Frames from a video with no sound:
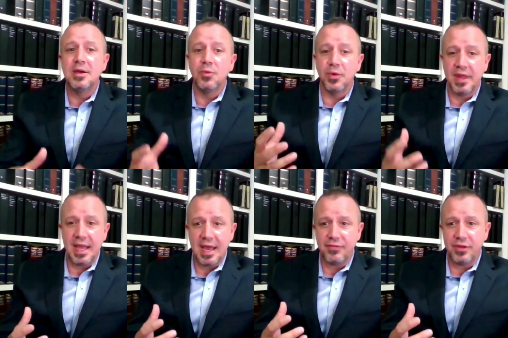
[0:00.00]
When they
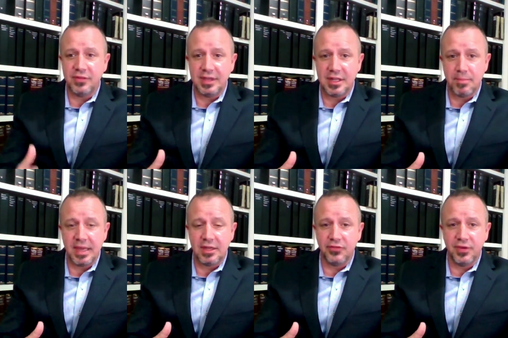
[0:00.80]
have the seat of the
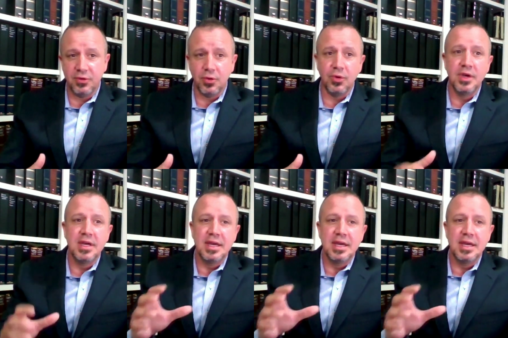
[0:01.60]
pants feel,